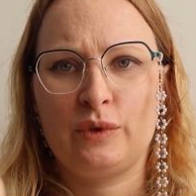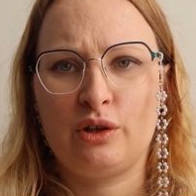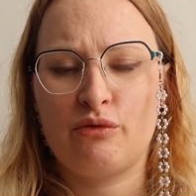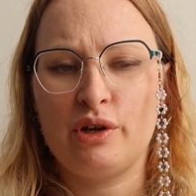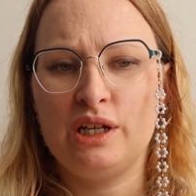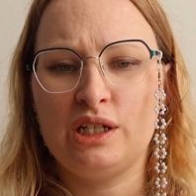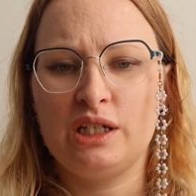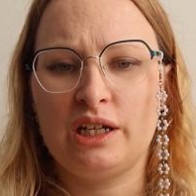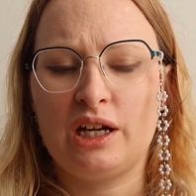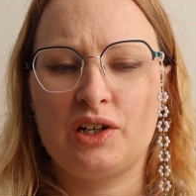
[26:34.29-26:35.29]

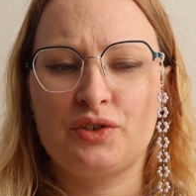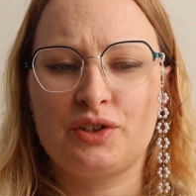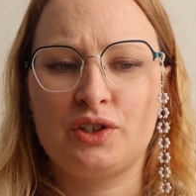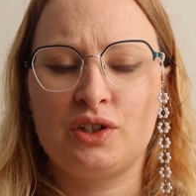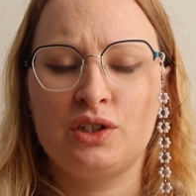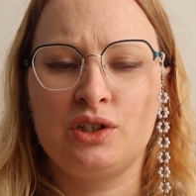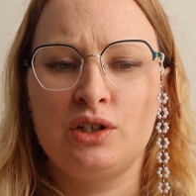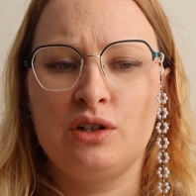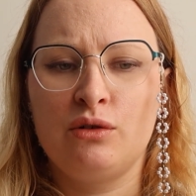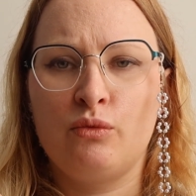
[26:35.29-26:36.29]
creating a character,
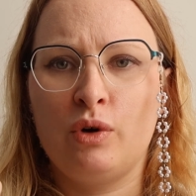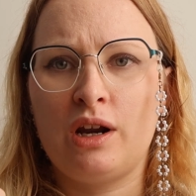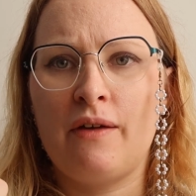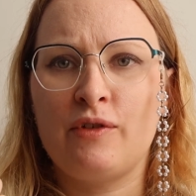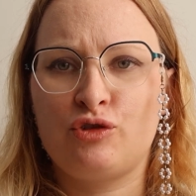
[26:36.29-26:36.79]
what are